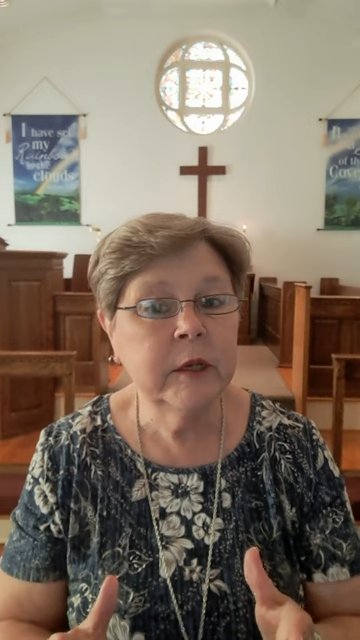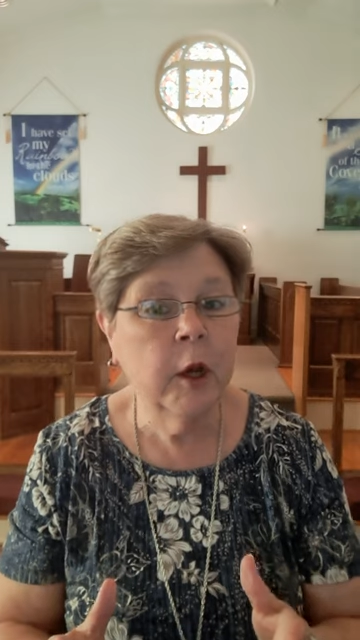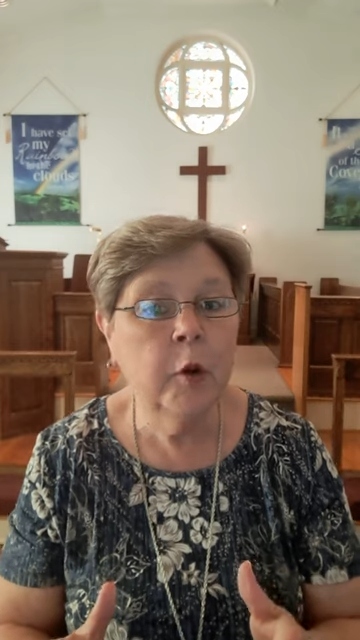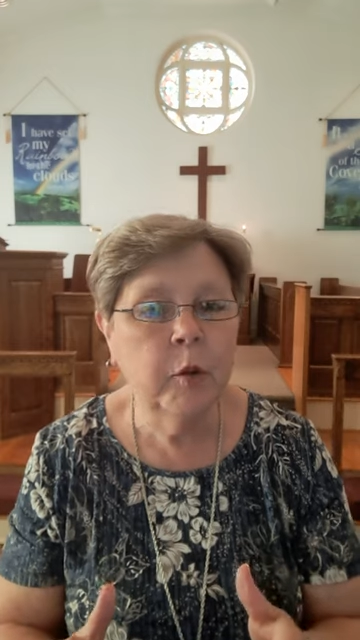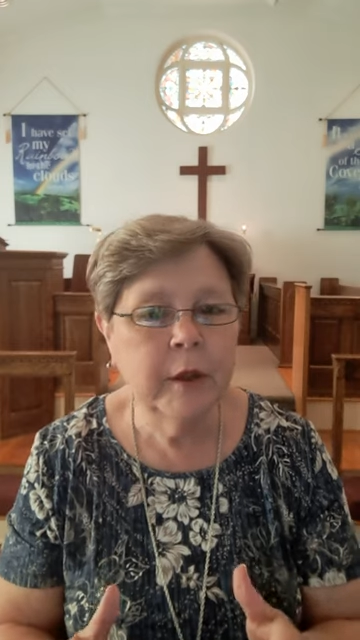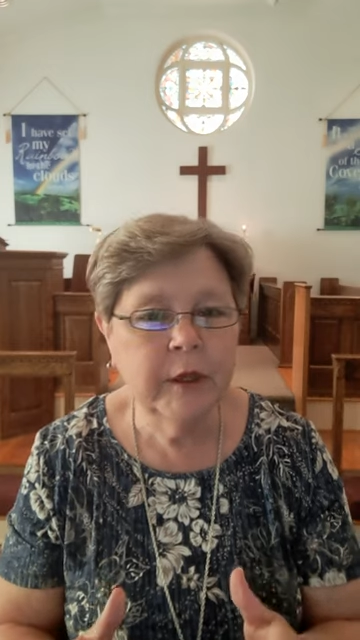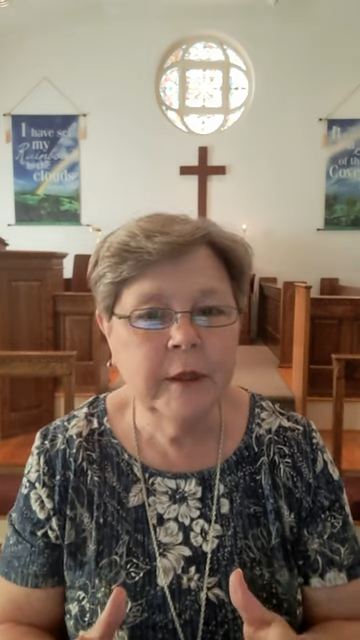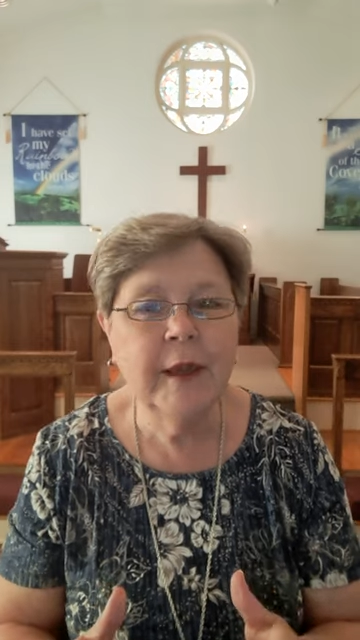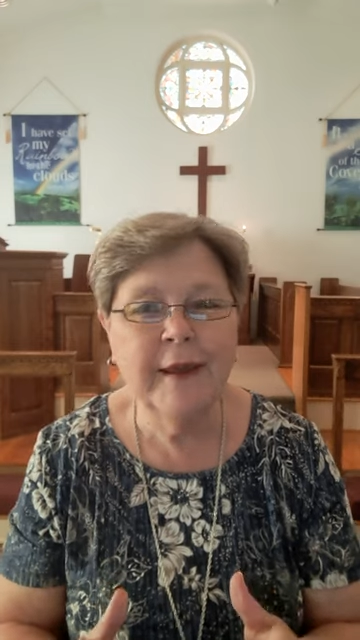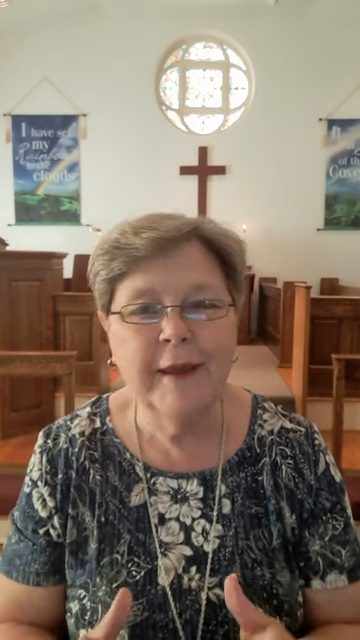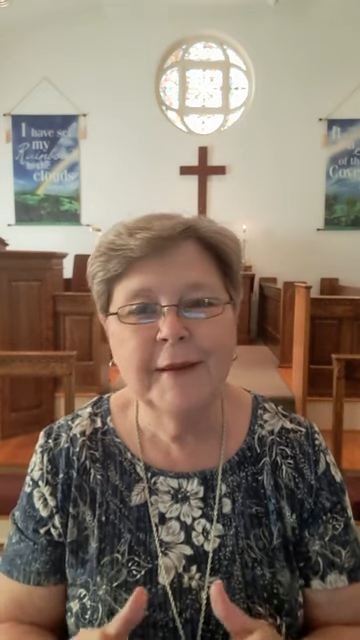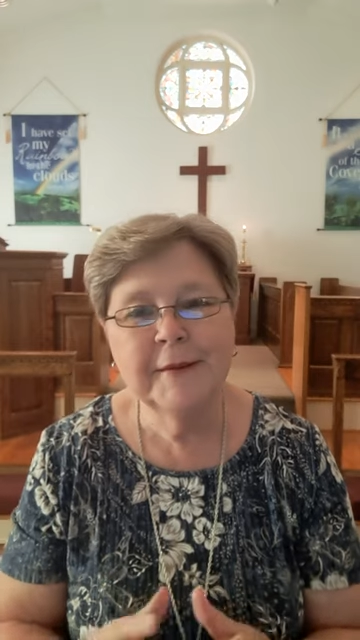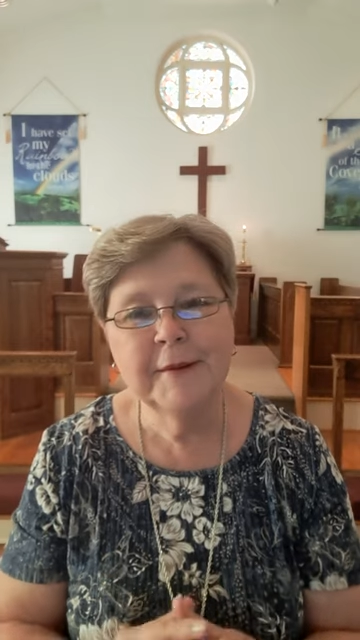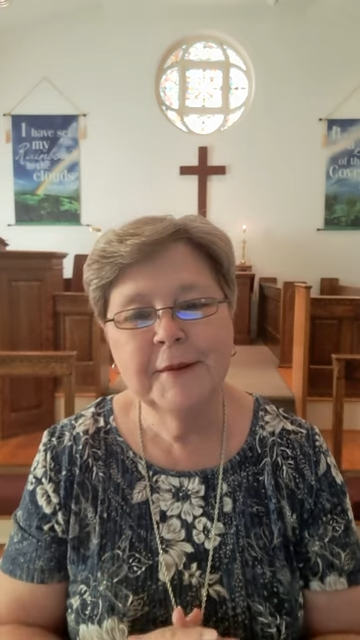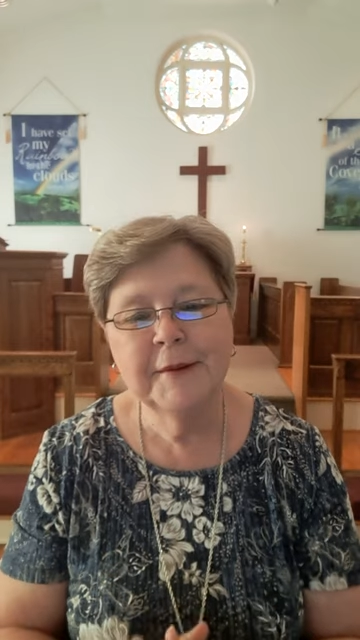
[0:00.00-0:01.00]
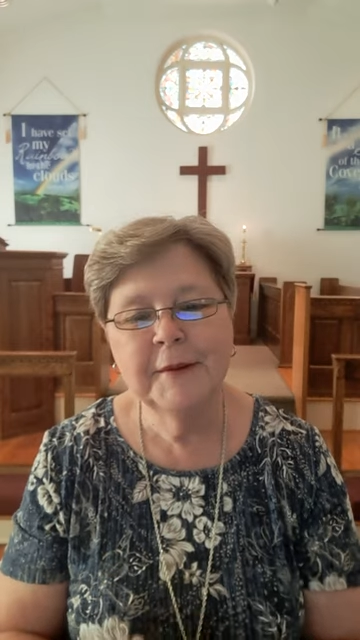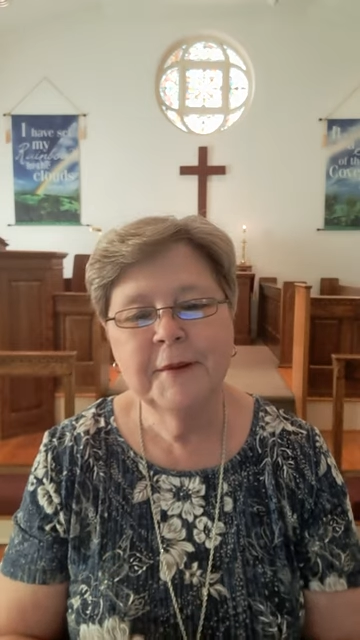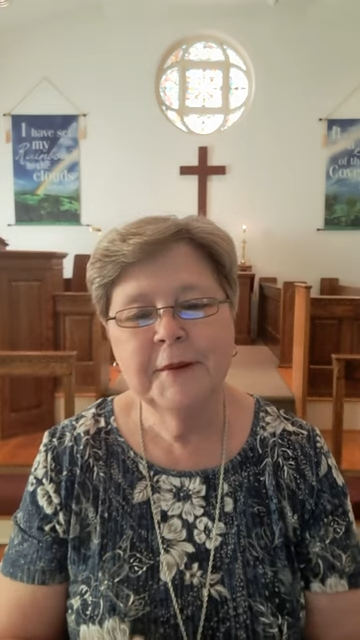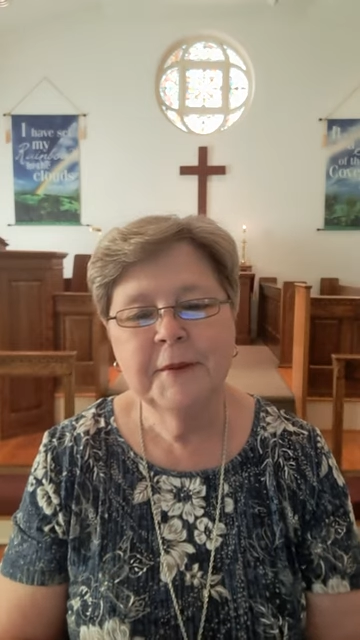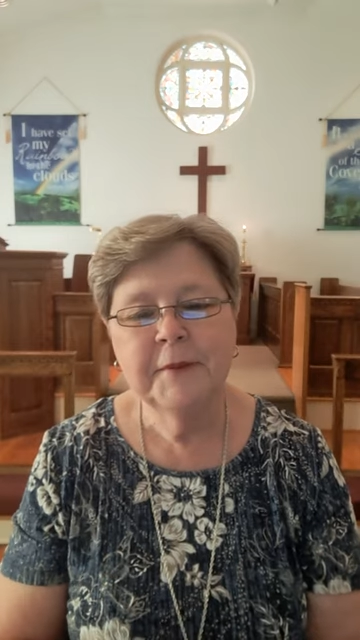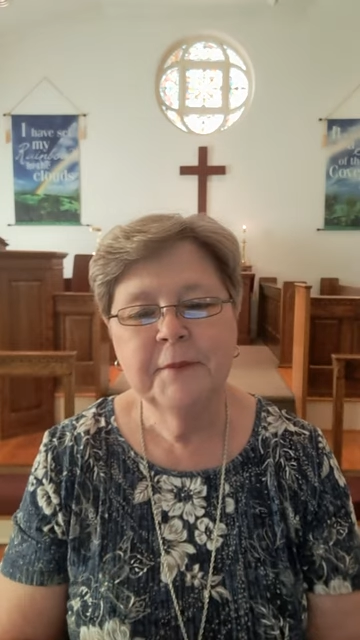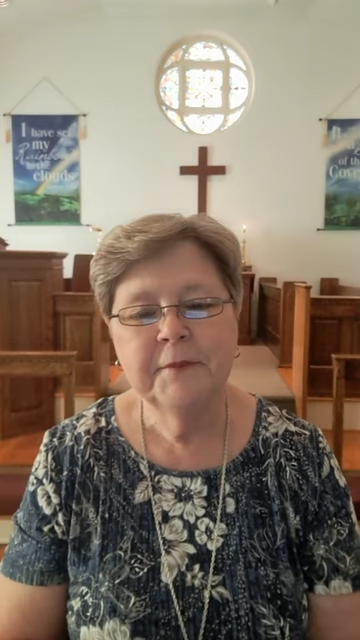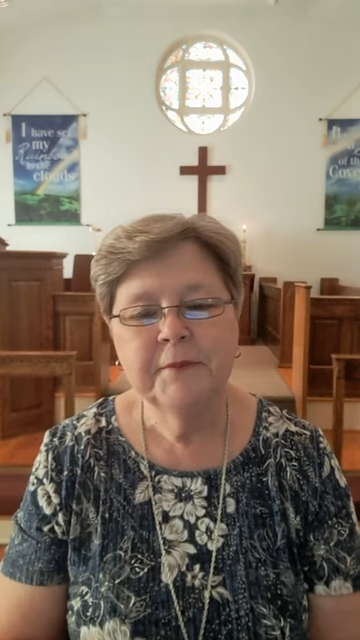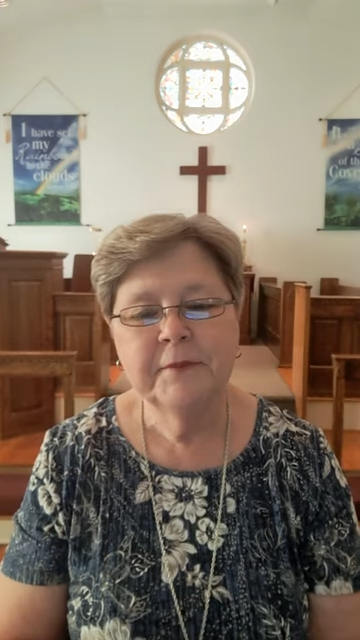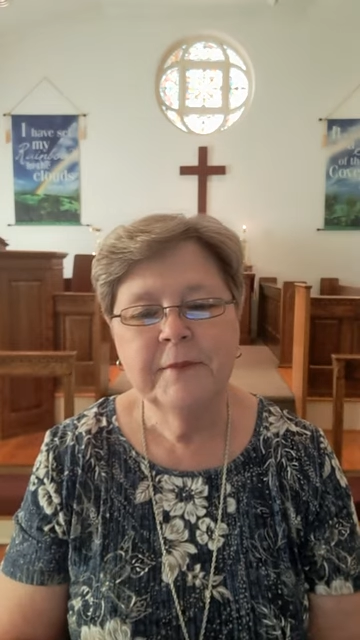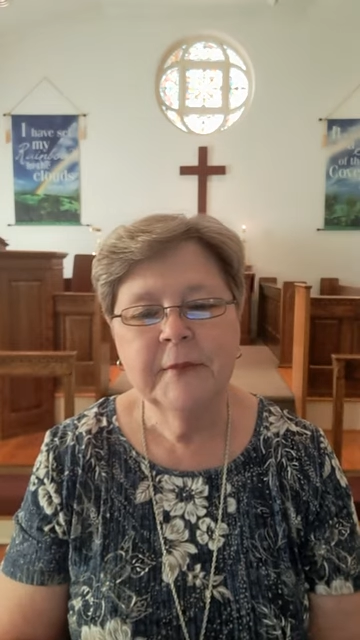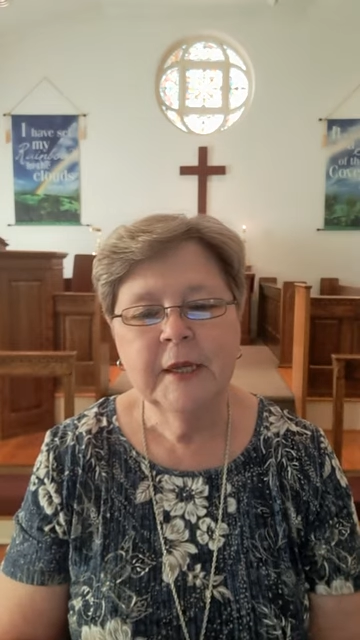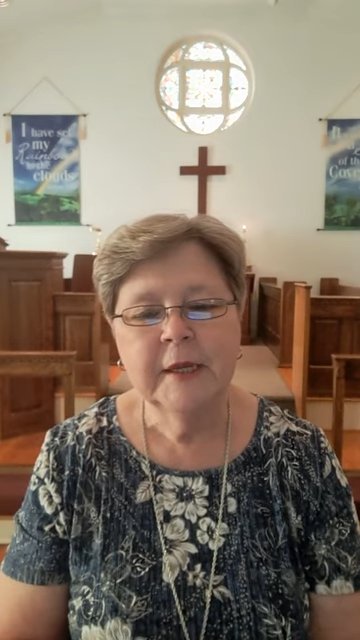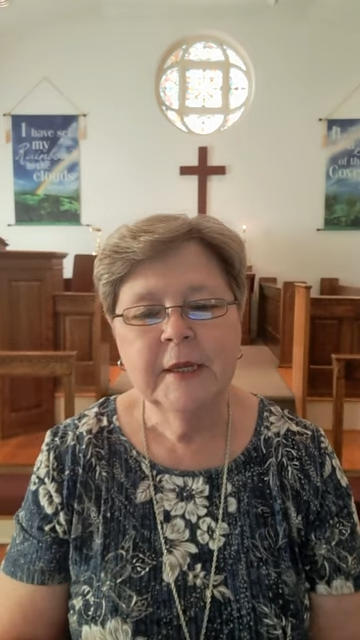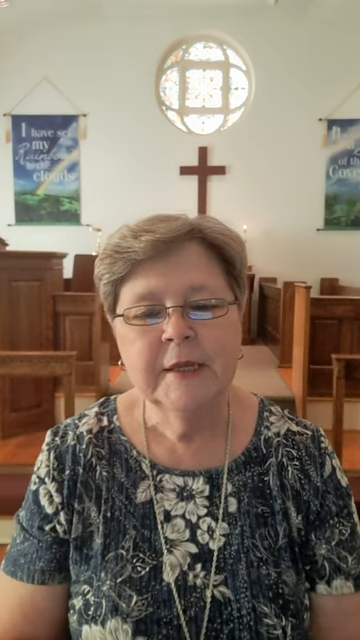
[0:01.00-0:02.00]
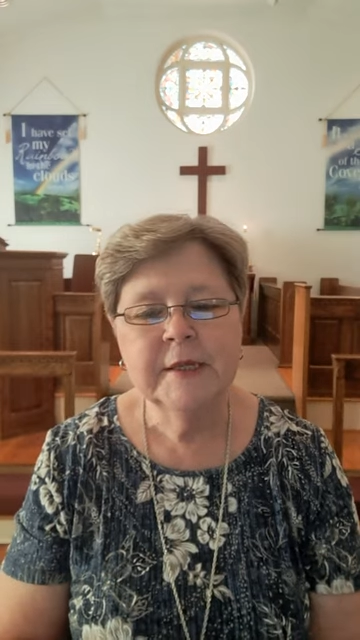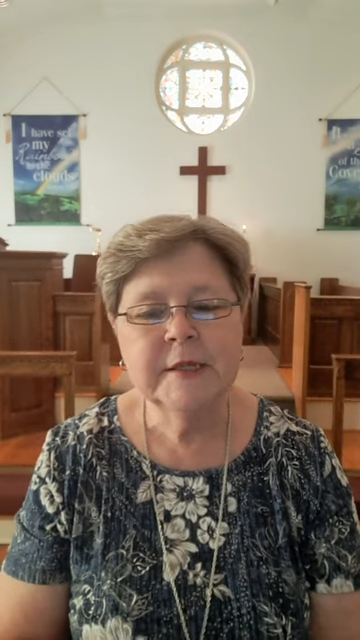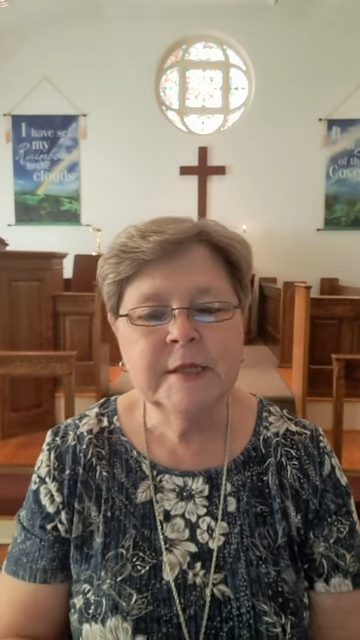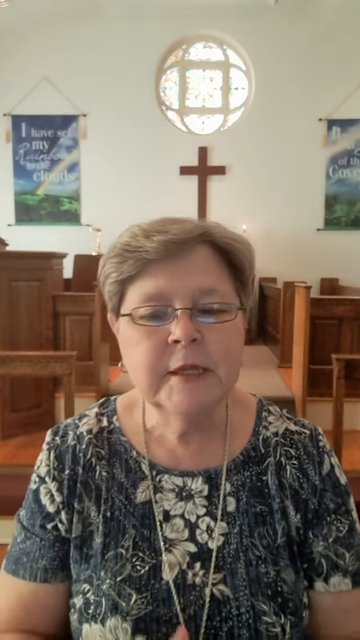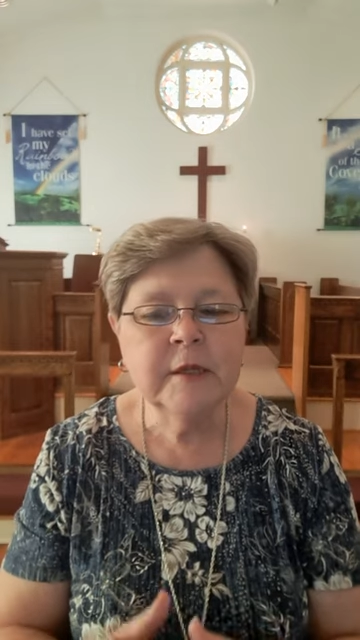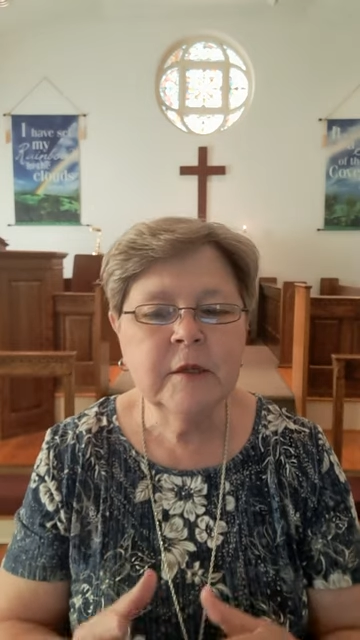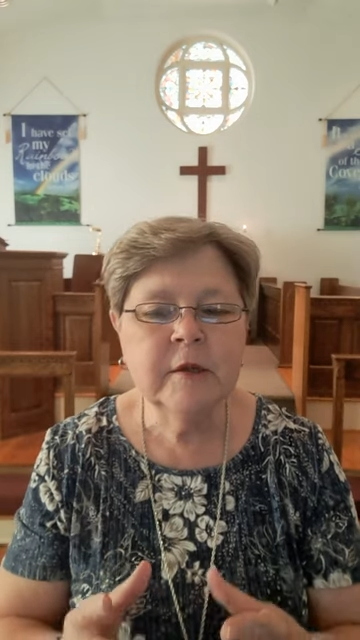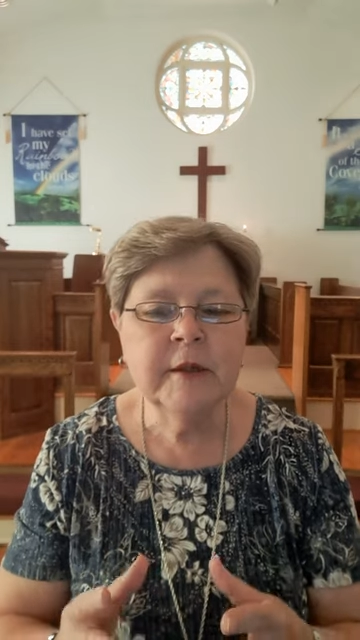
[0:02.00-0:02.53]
know it yet. Still,